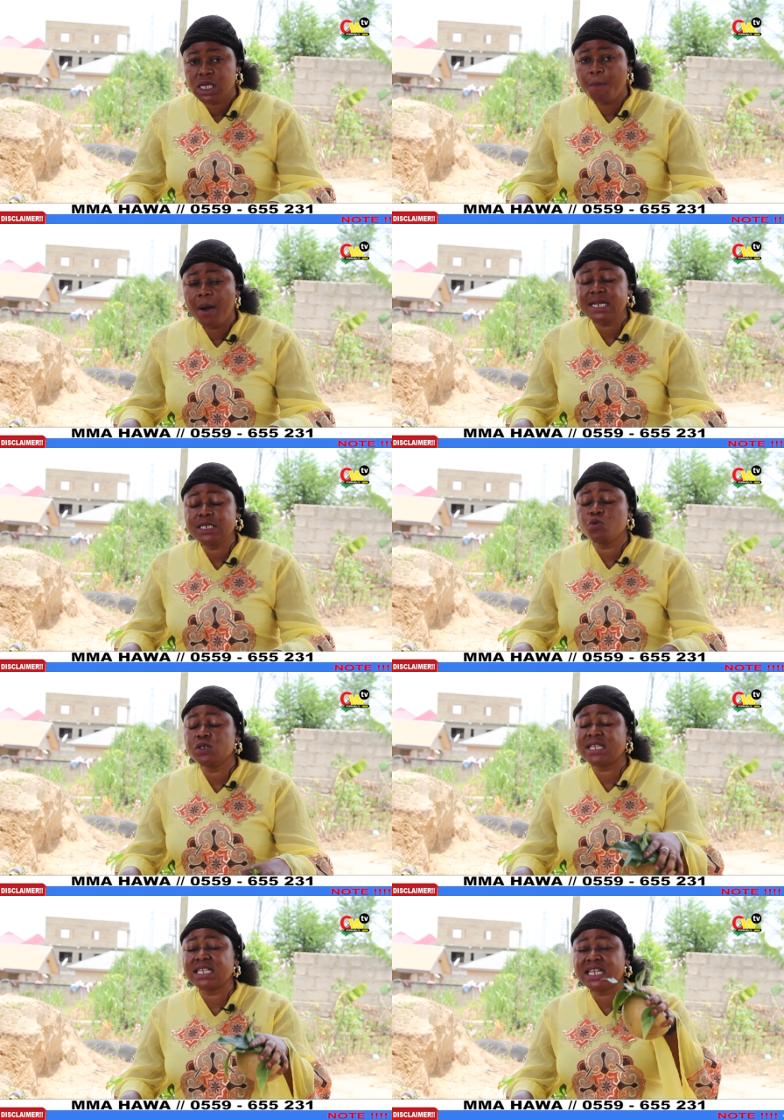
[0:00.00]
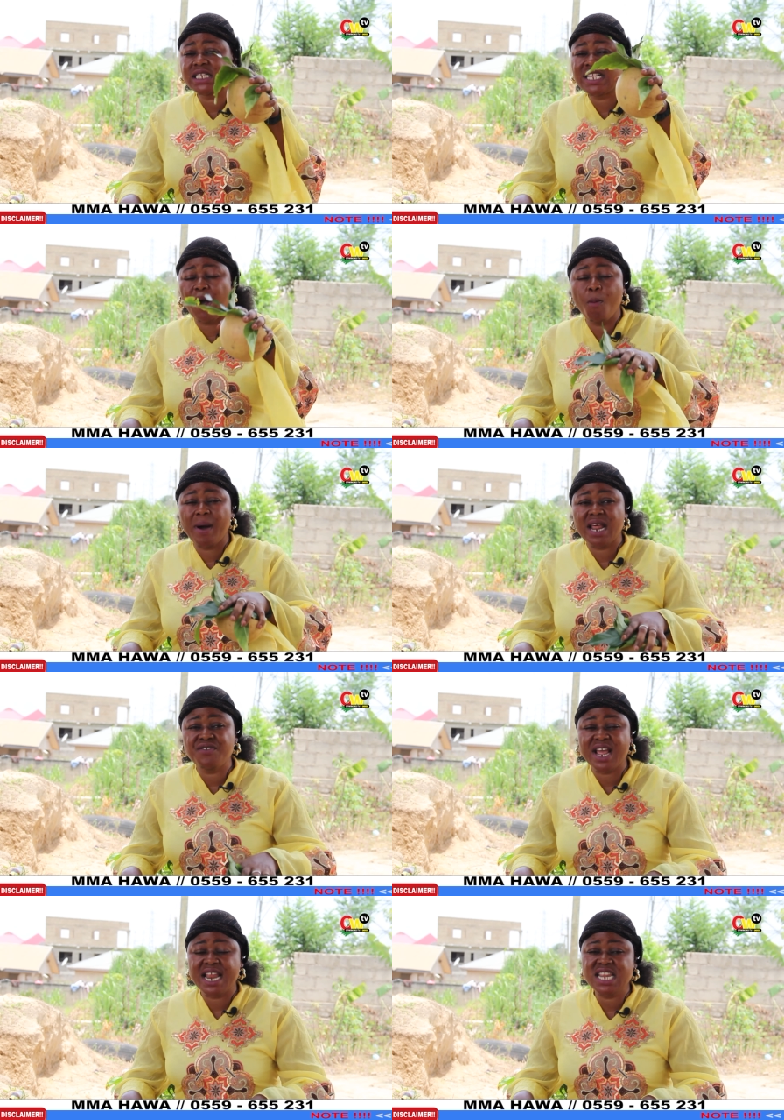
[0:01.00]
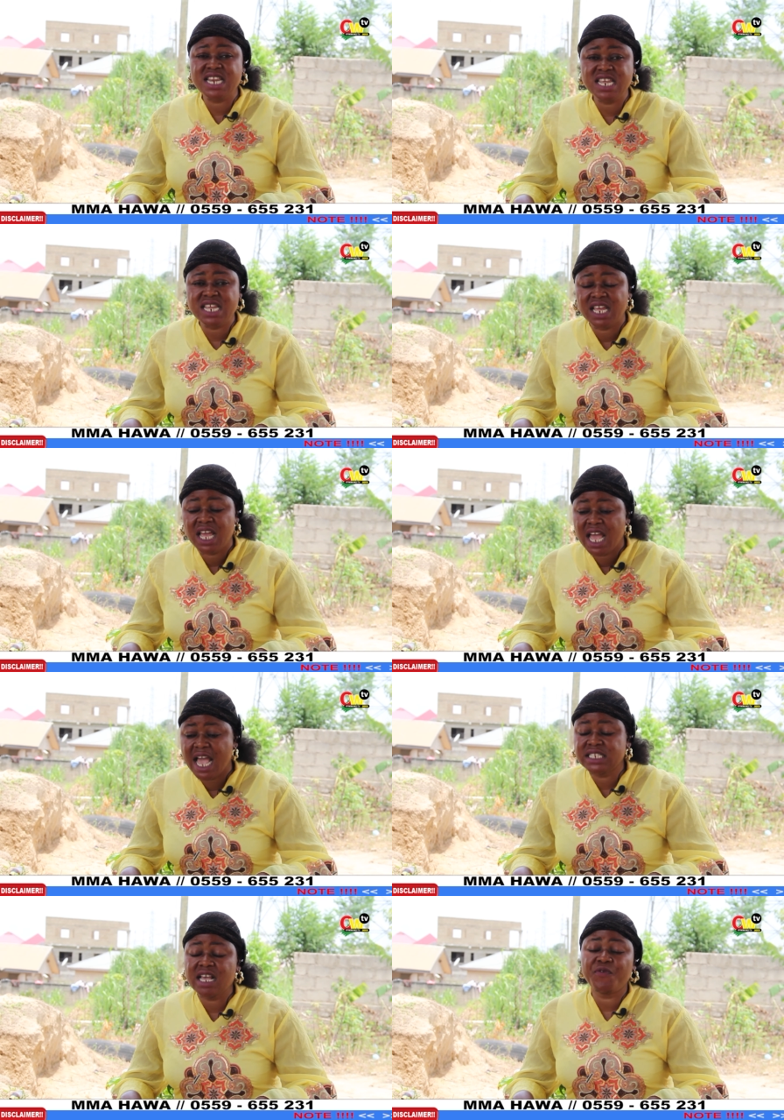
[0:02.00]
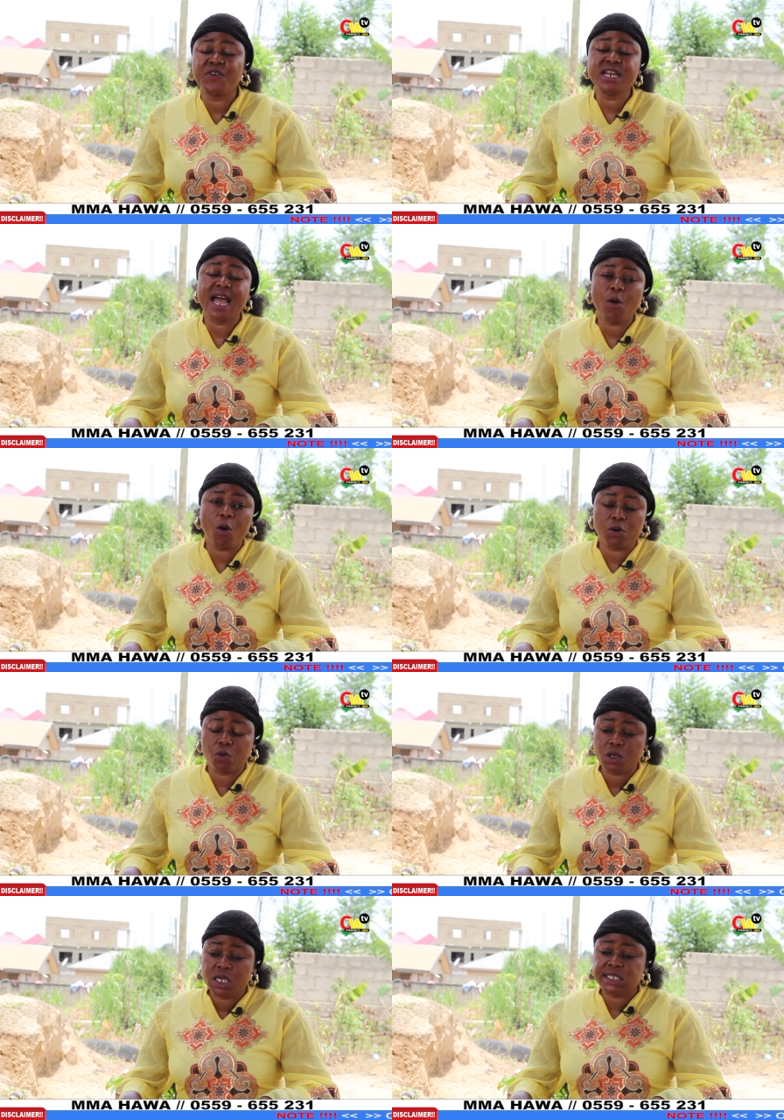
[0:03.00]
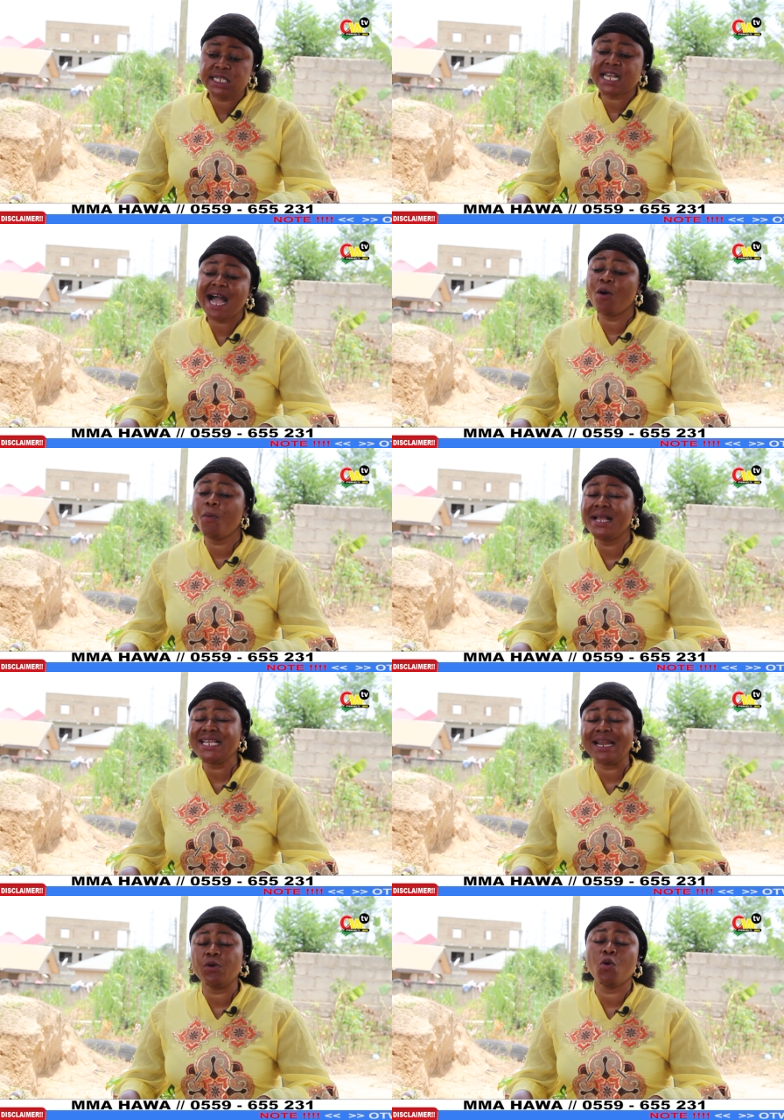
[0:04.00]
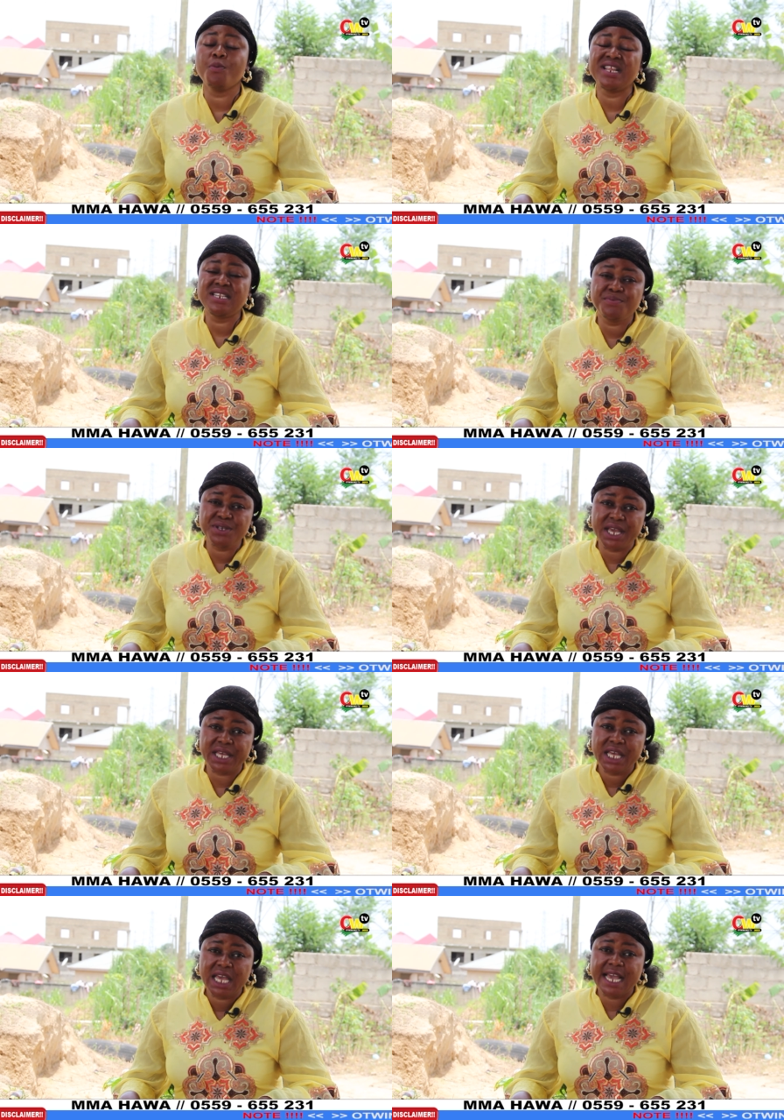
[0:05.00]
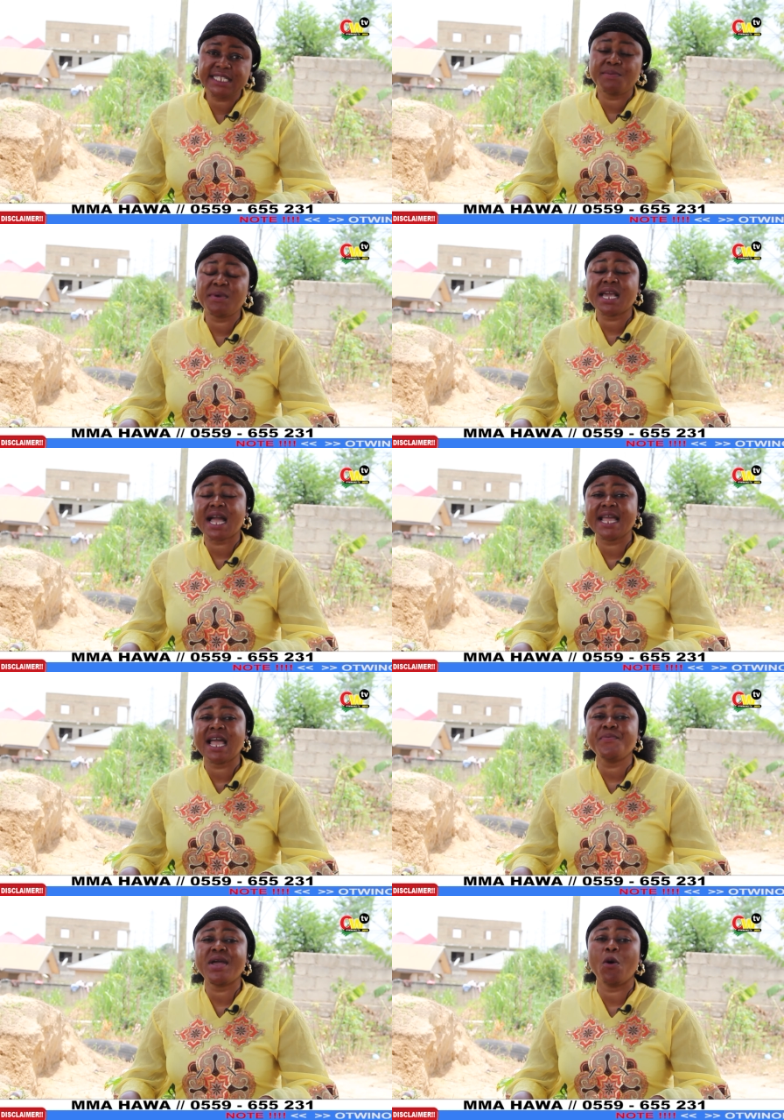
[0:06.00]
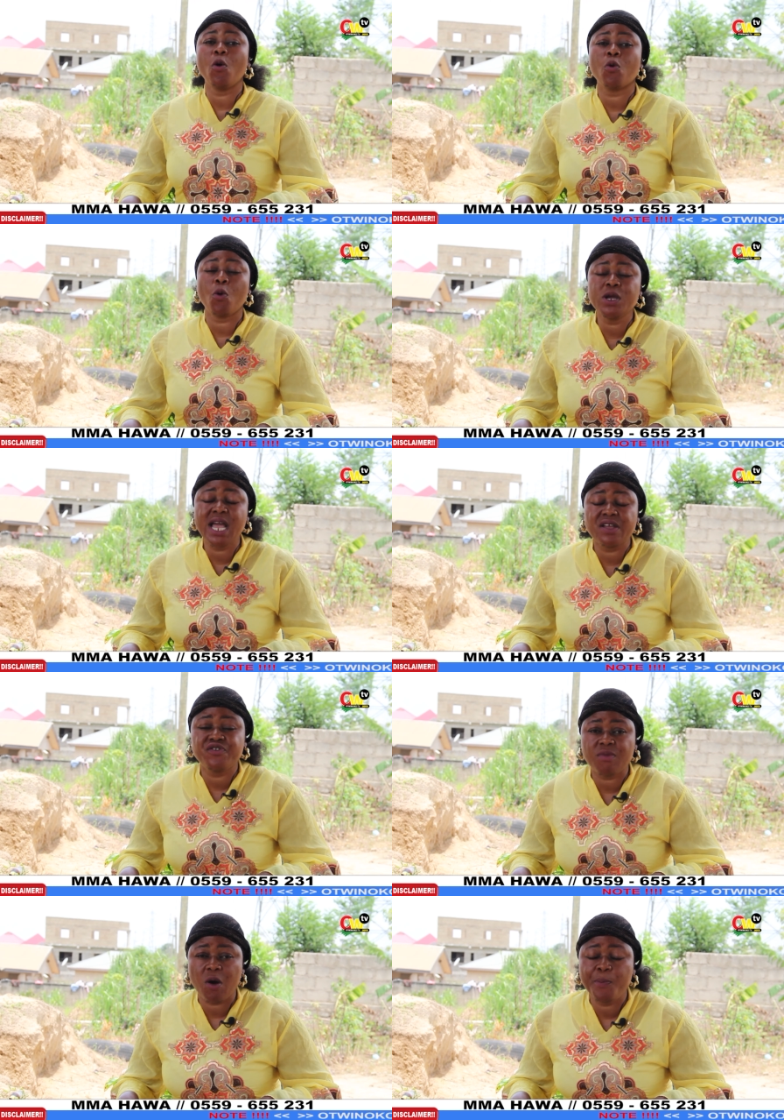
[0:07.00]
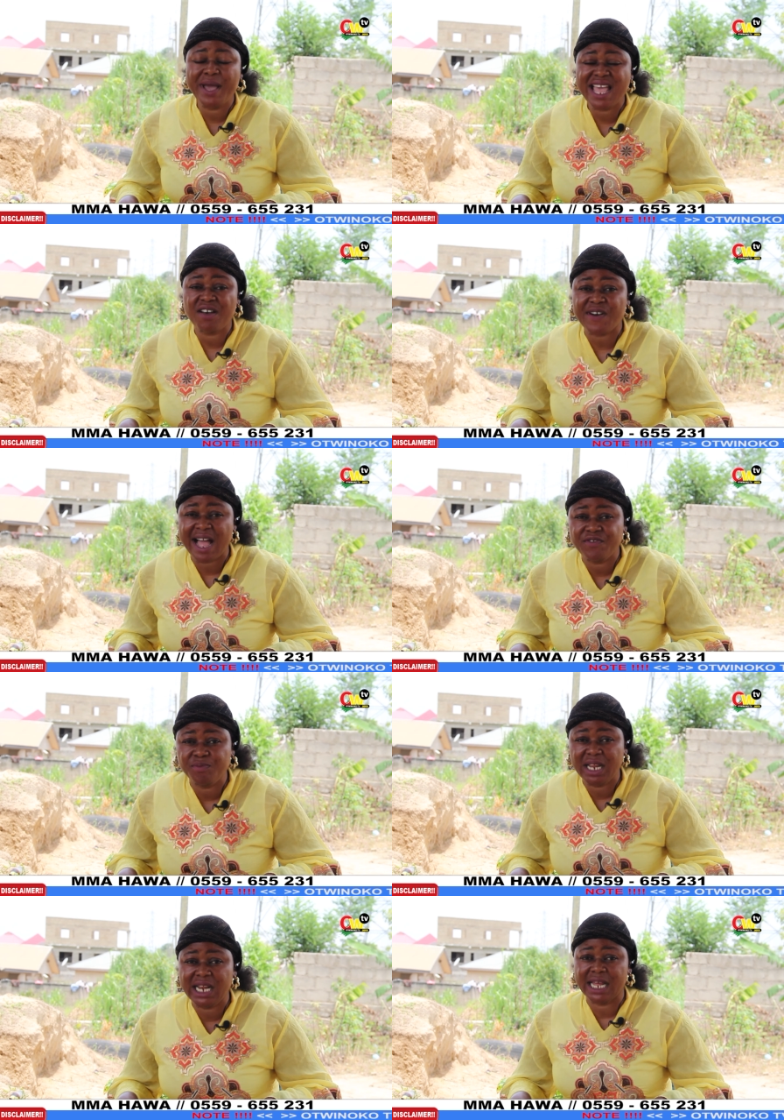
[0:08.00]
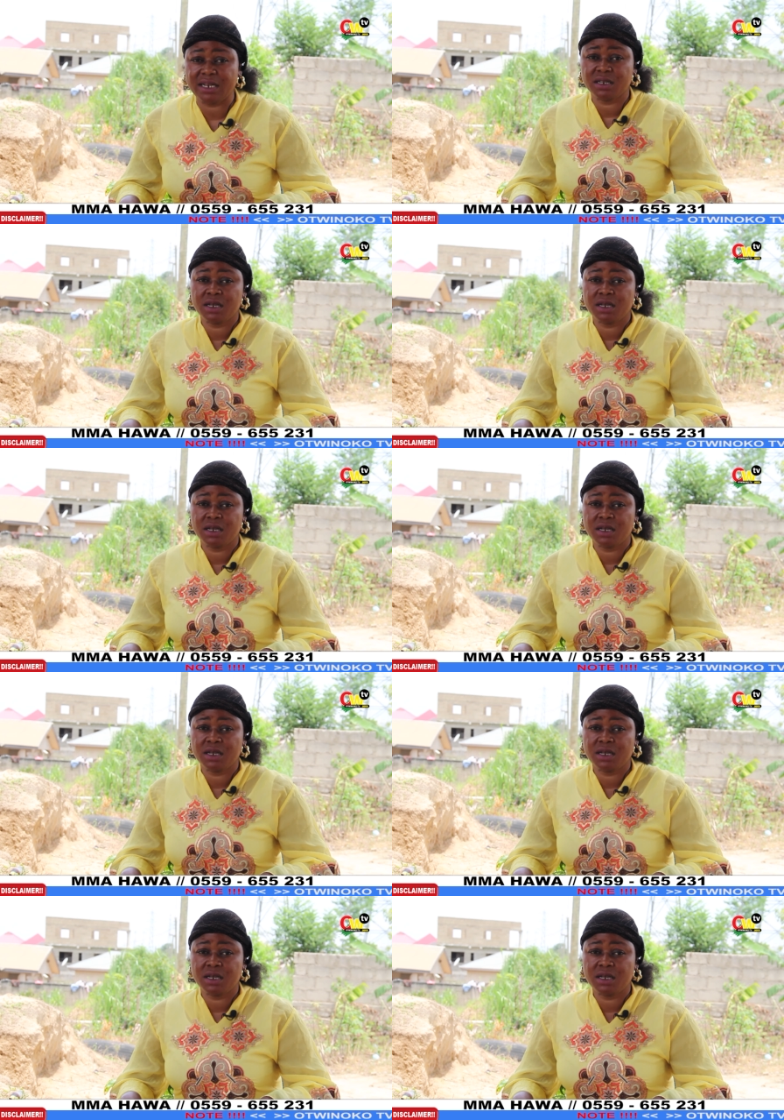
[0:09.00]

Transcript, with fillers: Your body do set it a woman at Yanini. It's a feed now corner. Sika Ubanyano will be D B A. It's a make I ebia uya juma pay a five million.